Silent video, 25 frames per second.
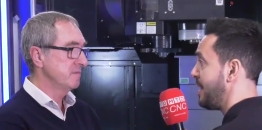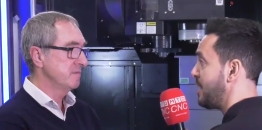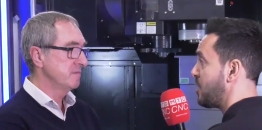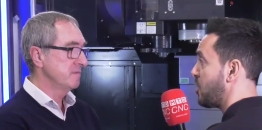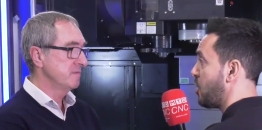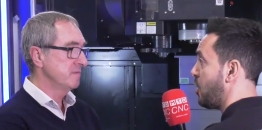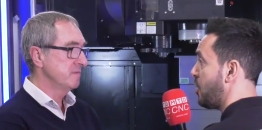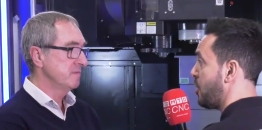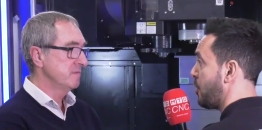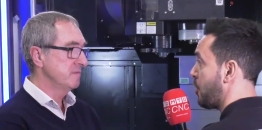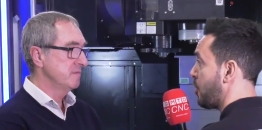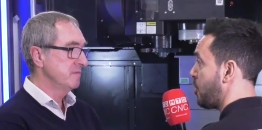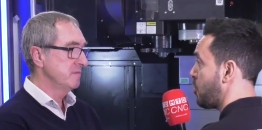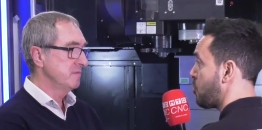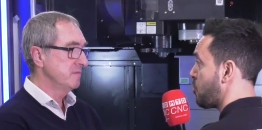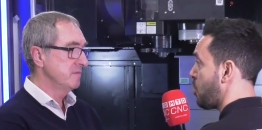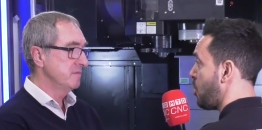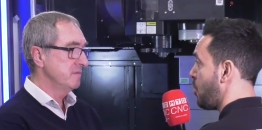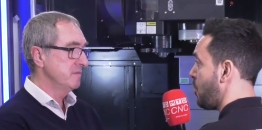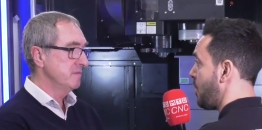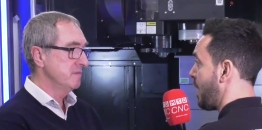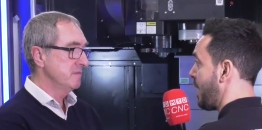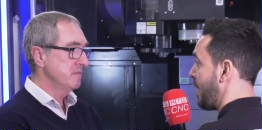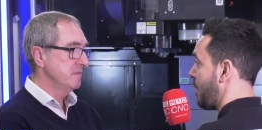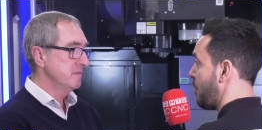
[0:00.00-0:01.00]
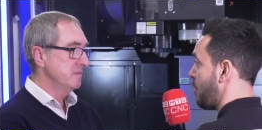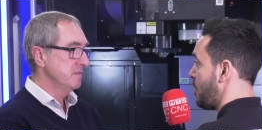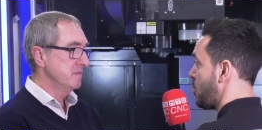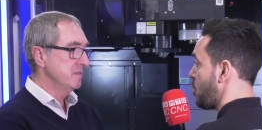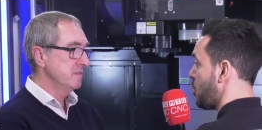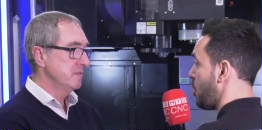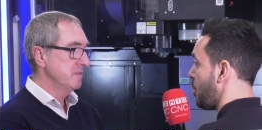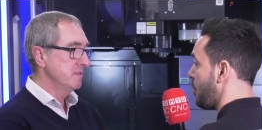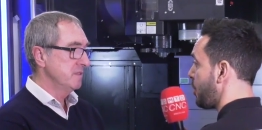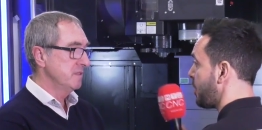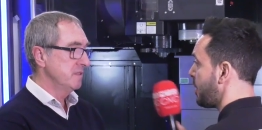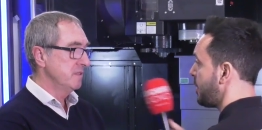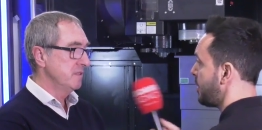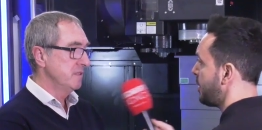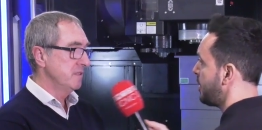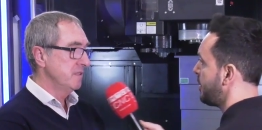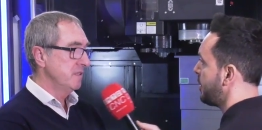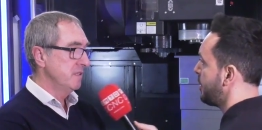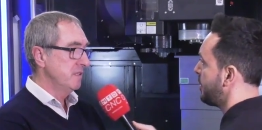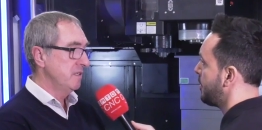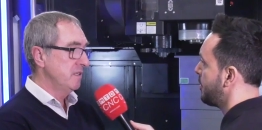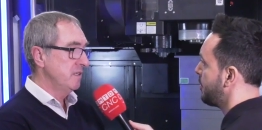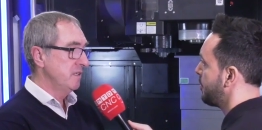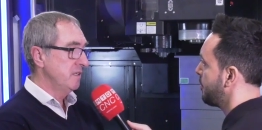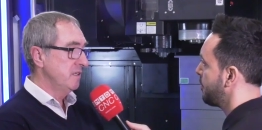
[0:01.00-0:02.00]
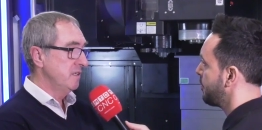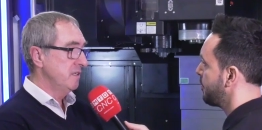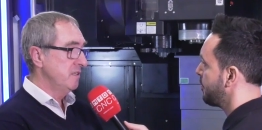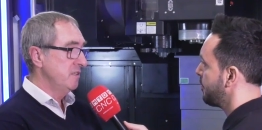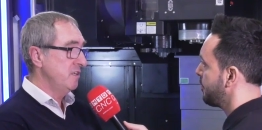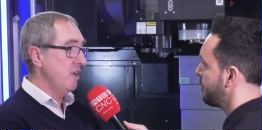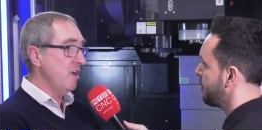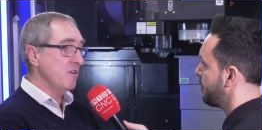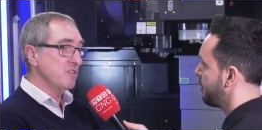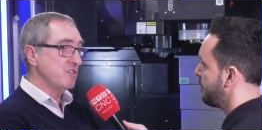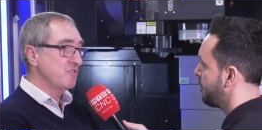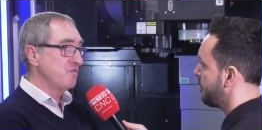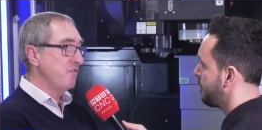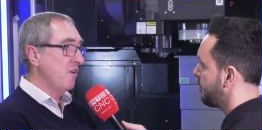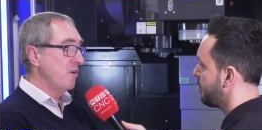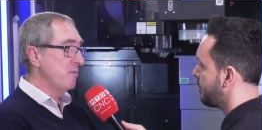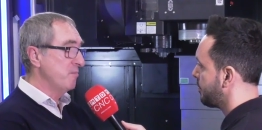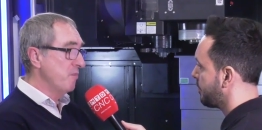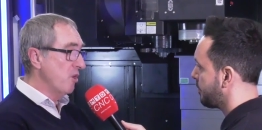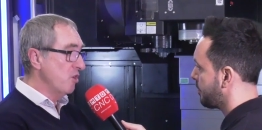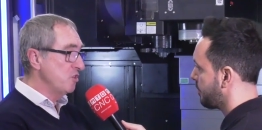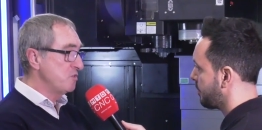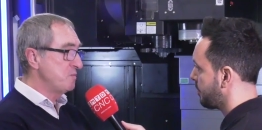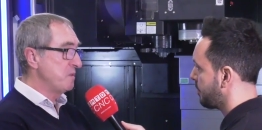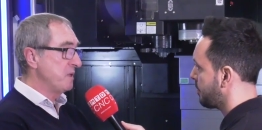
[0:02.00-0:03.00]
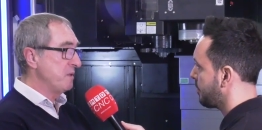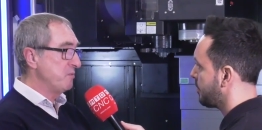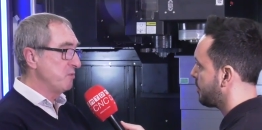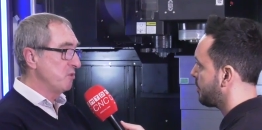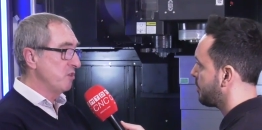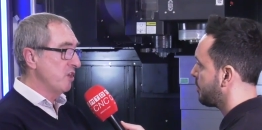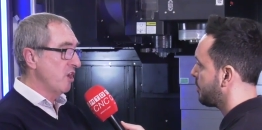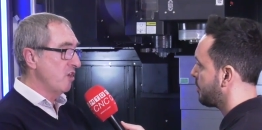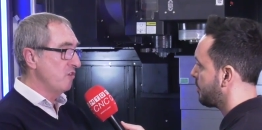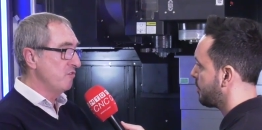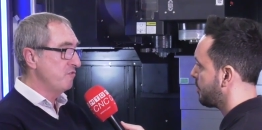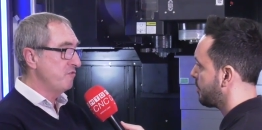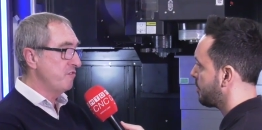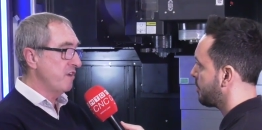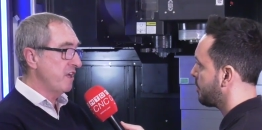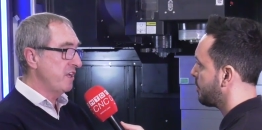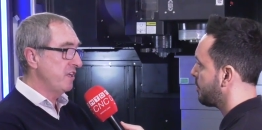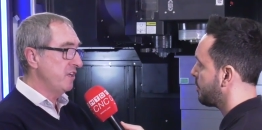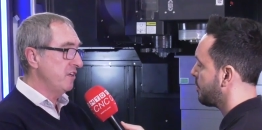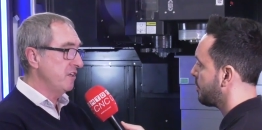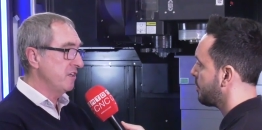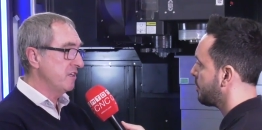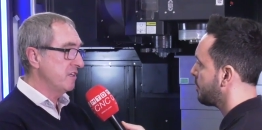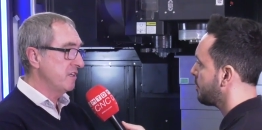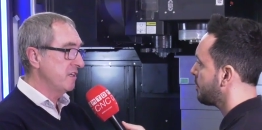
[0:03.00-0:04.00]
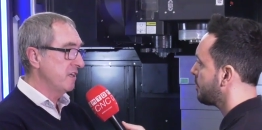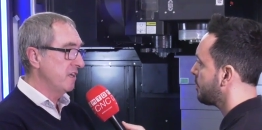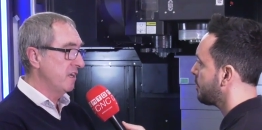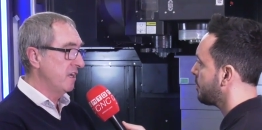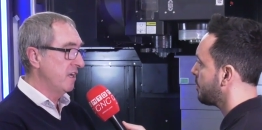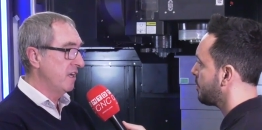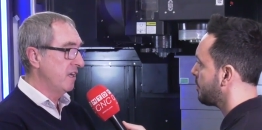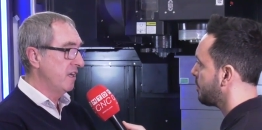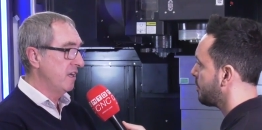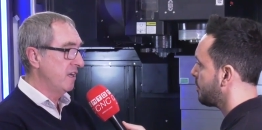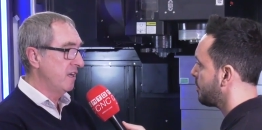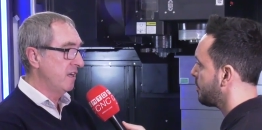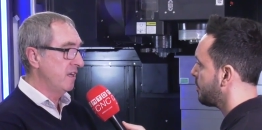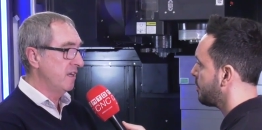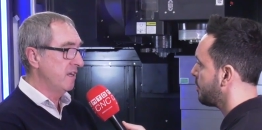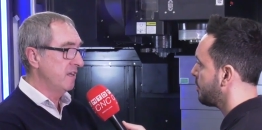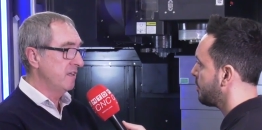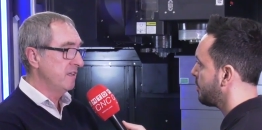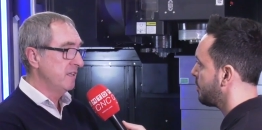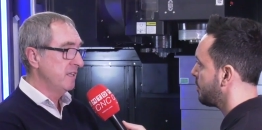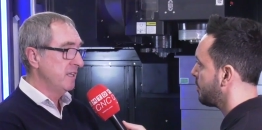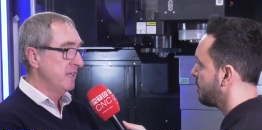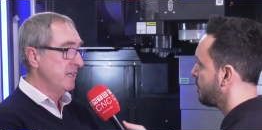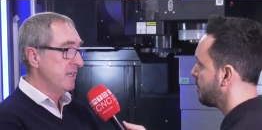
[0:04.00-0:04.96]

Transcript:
Speaker 1: this kind of control language up?
Speaker 2: No, it's fine. Most people know FANUC. Uh,